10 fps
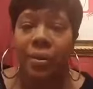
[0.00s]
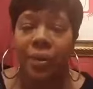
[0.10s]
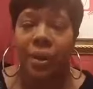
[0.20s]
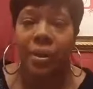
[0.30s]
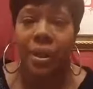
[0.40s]

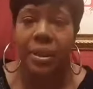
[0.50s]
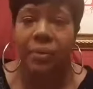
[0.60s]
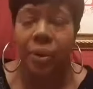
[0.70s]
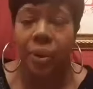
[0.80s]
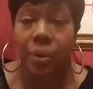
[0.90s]
very
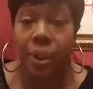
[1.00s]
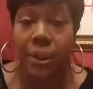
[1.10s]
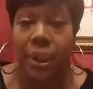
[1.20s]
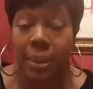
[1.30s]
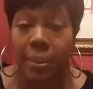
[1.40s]
difficult to
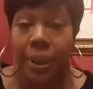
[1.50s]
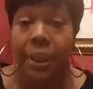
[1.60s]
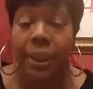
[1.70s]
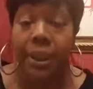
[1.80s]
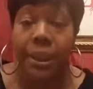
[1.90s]
stop, look,
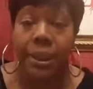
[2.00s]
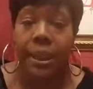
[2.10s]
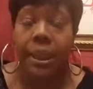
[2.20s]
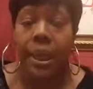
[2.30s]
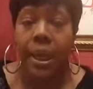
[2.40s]
and
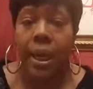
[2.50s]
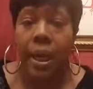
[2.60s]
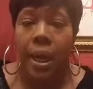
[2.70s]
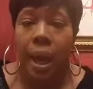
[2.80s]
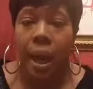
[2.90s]
listen.
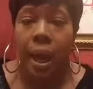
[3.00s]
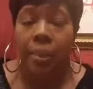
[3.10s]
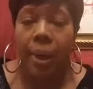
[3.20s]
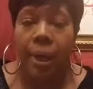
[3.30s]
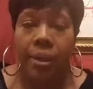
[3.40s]

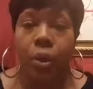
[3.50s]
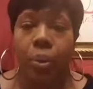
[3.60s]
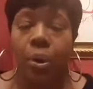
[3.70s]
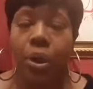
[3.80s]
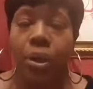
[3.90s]
And so I'm
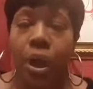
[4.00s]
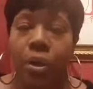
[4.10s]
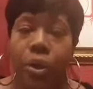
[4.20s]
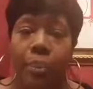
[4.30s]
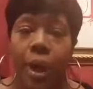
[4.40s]
going to talk
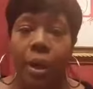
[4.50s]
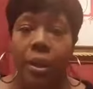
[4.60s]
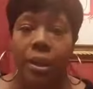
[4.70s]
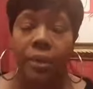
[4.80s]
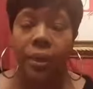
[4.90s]
to you about
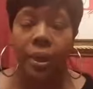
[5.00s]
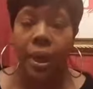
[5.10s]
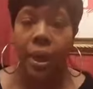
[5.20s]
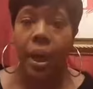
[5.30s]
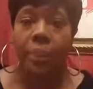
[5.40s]

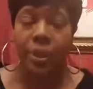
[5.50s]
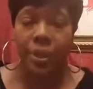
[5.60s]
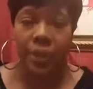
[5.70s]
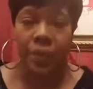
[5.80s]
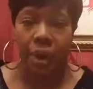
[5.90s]
a couple of
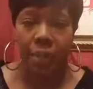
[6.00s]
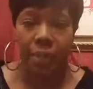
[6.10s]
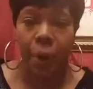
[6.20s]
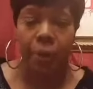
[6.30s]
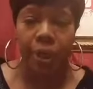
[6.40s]
different
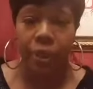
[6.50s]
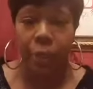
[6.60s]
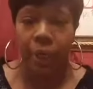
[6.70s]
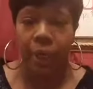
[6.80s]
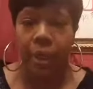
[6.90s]
components
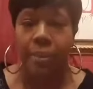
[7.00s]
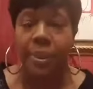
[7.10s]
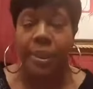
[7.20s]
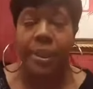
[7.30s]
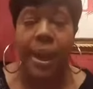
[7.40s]
when it
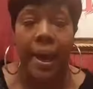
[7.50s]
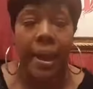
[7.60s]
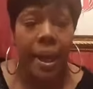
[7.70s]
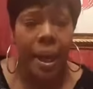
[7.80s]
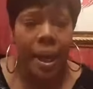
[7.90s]
comes to that,
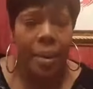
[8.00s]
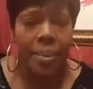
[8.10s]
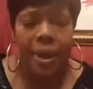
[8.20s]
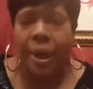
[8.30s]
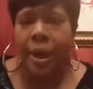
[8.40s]

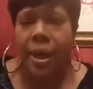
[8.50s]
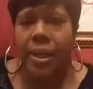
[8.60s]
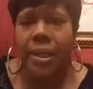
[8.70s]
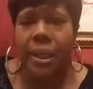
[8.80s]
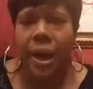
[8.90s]

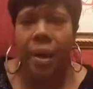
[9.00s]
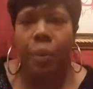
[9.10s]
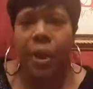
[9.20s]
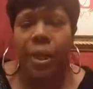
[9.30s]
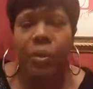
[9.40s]
because
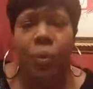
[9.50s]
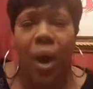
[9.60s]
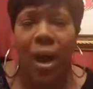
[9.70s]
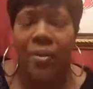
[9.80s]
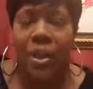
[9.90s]
we as
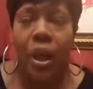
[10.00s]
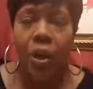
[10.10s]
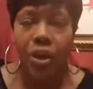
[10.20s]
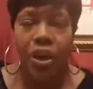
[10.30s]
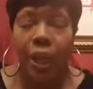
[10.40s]
wives are
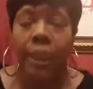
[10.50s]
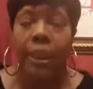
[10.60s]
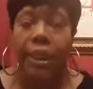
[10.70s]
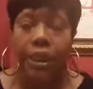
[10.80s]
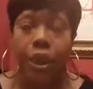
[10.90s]

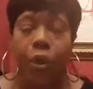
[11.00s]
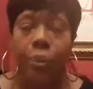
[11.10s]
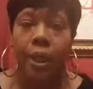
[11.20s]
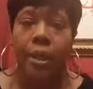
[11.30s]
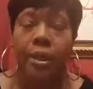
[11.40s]
juggling so
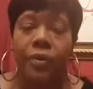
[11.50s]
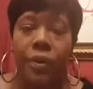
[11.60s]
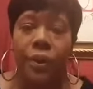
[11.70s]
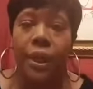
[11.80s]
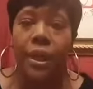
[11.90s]
many
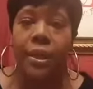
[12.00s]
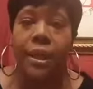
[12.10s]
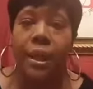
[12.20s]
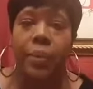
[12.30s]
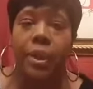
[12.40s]
different things.
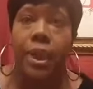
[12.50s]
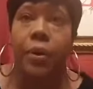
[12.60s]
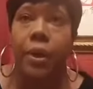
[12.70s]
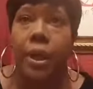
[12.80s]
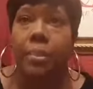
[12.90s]
And I will tell
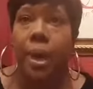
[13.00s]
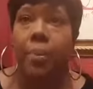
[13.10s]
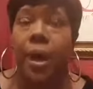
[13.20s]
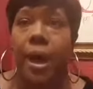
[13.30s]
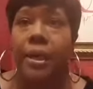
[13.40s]
you, in my
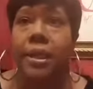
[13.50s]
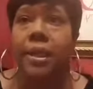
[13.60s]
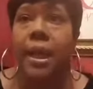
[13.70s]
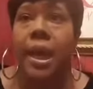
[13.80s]
practice,